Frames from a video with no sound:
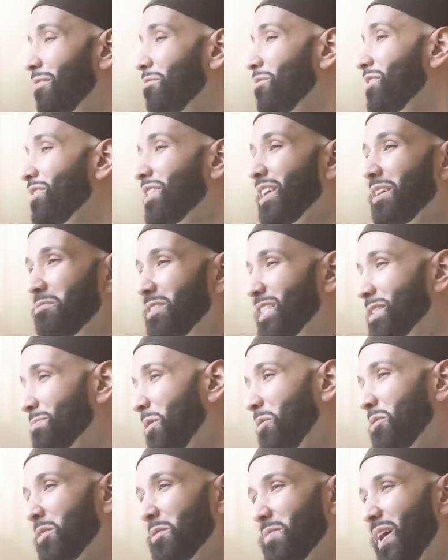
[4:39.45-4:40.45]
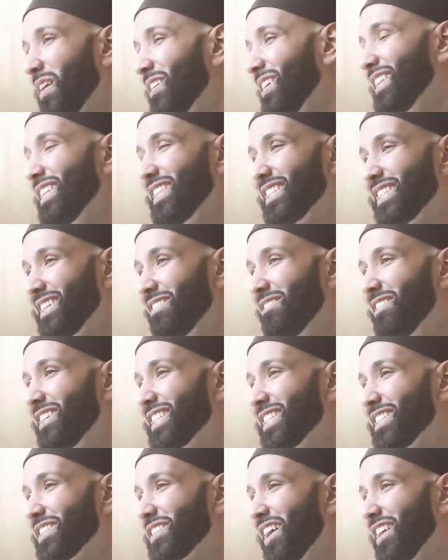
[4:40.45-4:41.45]
everything we spoke about in this
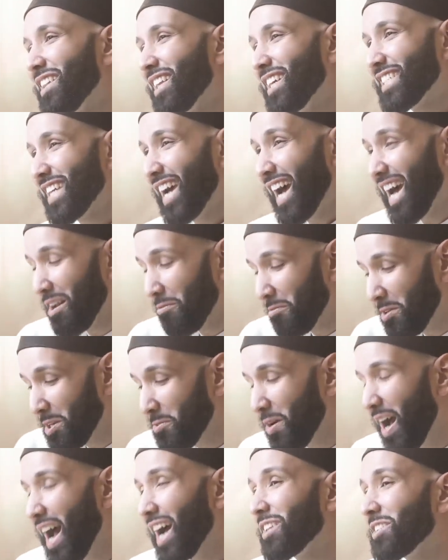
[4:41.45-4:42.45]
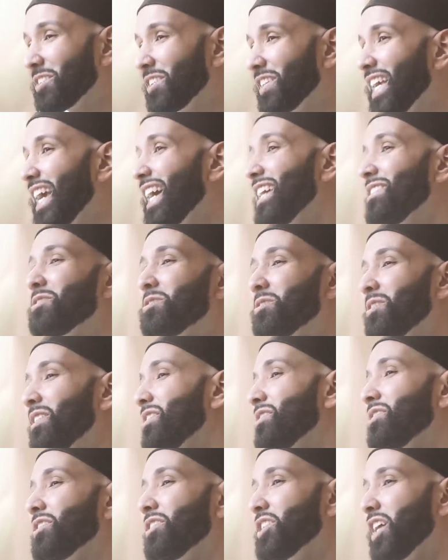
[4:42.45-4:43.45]
series, inshallah ta'ala, when you actually enter
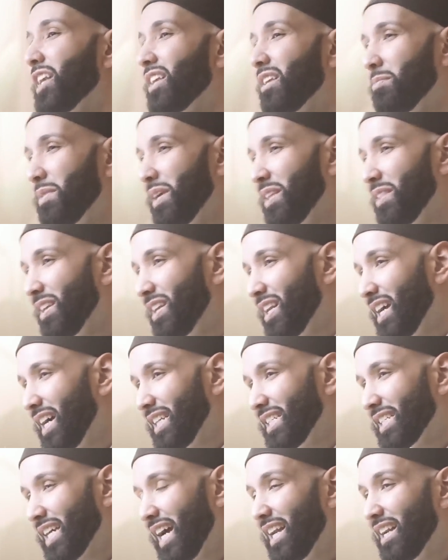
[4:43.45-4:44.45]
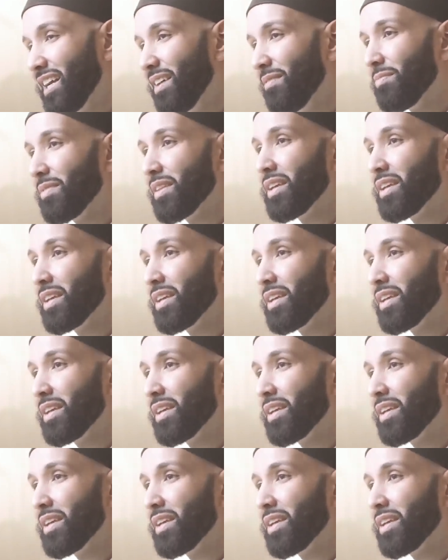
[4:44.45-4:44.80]
into Jannah bi'idnillahi ta'ala.